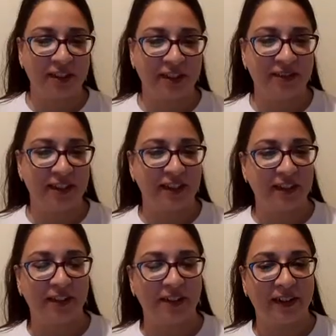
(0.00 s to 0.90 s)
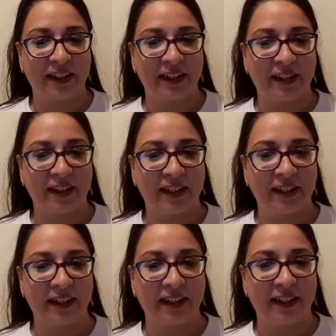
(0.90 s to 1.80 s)
show us the video and
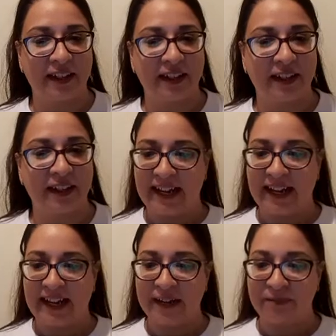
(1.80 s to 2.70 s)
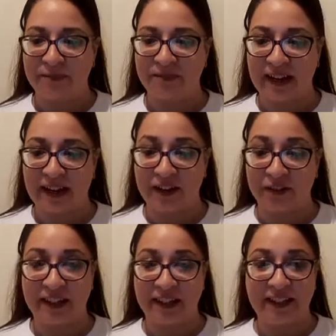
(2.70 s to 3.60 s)
question. Um,
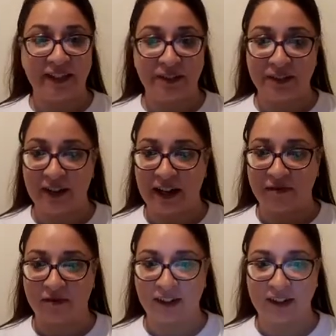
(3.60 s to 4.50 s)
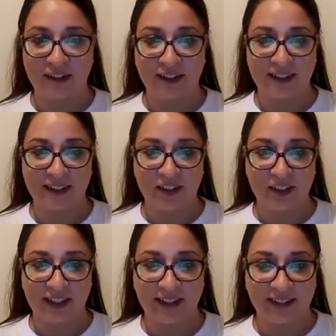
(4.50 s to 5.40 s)
I already do have one question